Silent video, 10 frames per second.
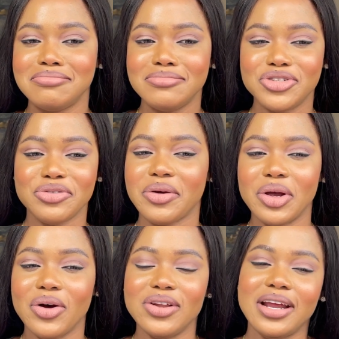jewelry
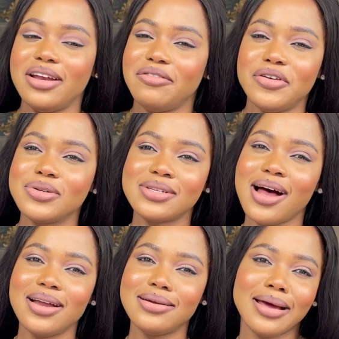on and feel sad.
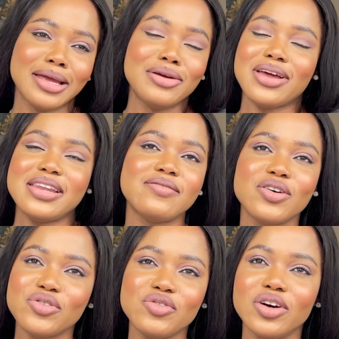Like, you can never
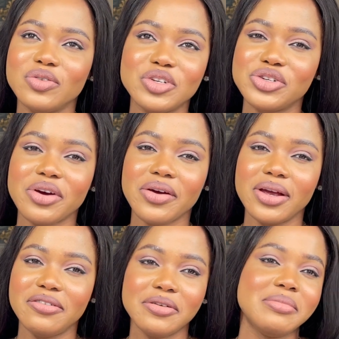go wrong with jewelry.
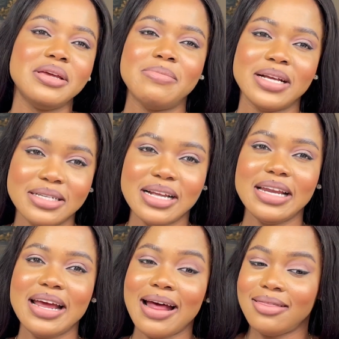For me
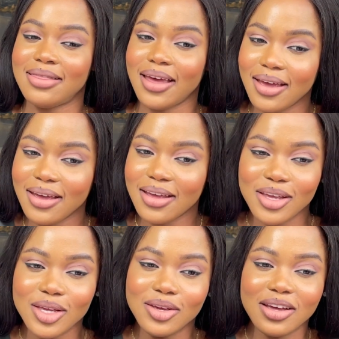personally, I think
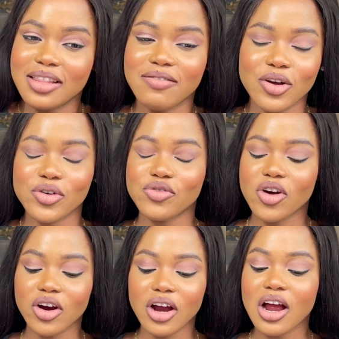you can never go
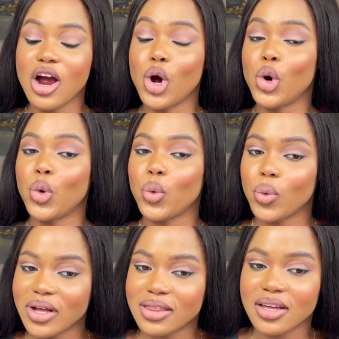wrong
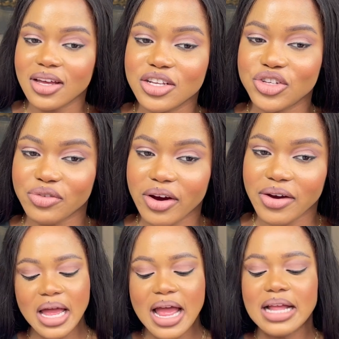with jewelry.
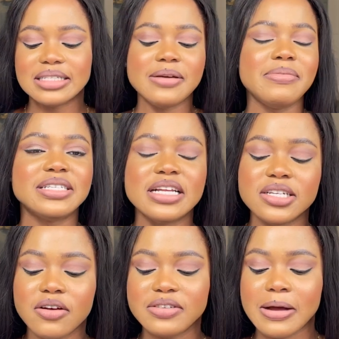10%
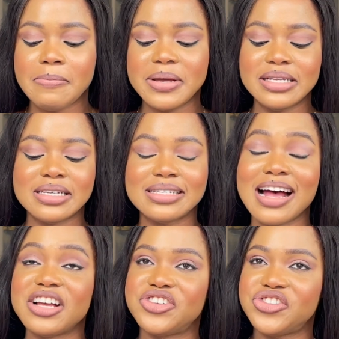of their pieces
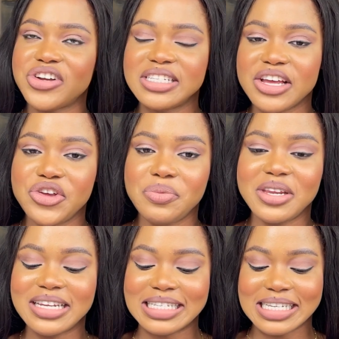are strength and
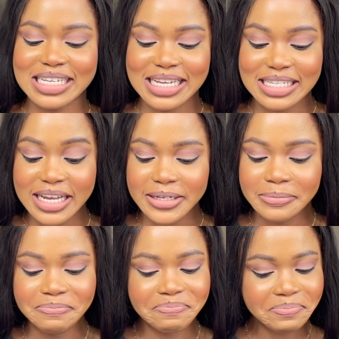humidity tested.
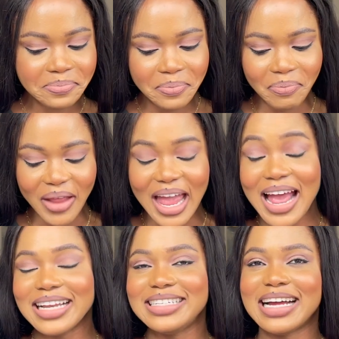
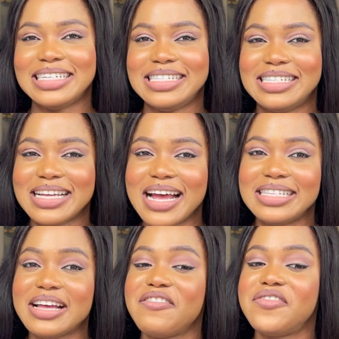Their designs
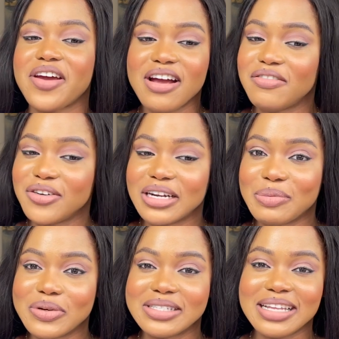are very
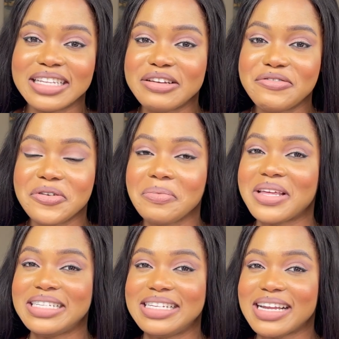affordable, starting from
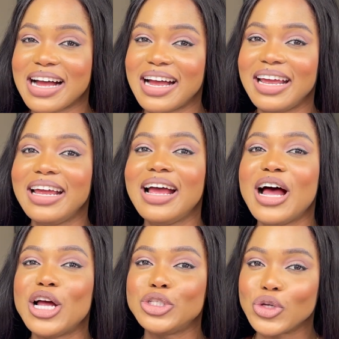$39.
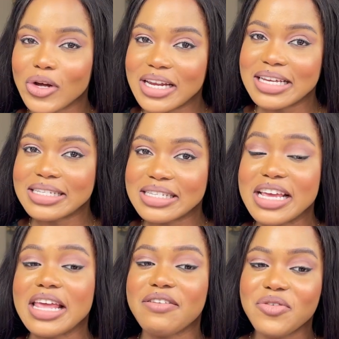
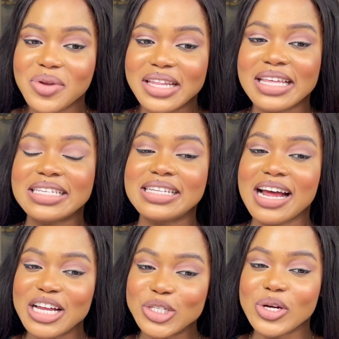Even with the
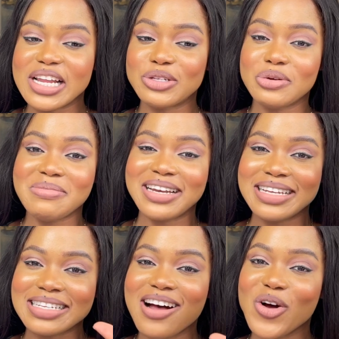$39, with my
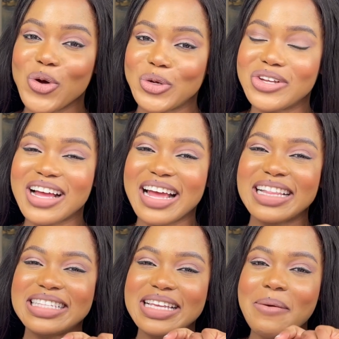discount code, you can get
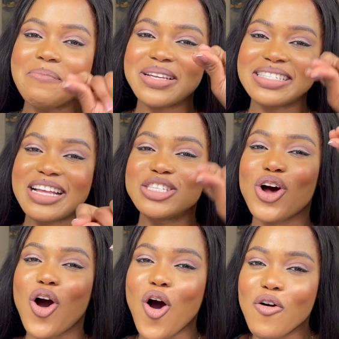
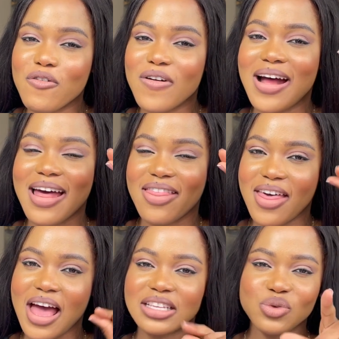10% off
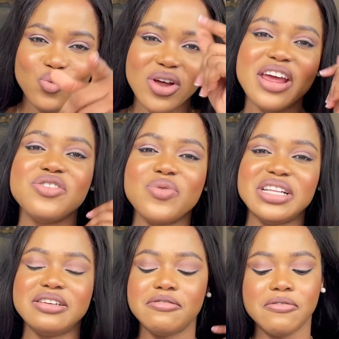that. What are you
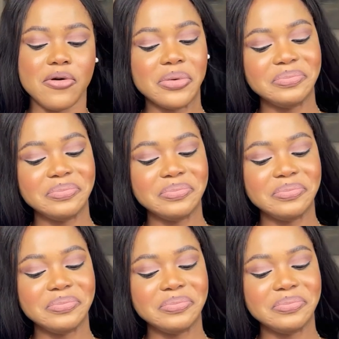waiting for?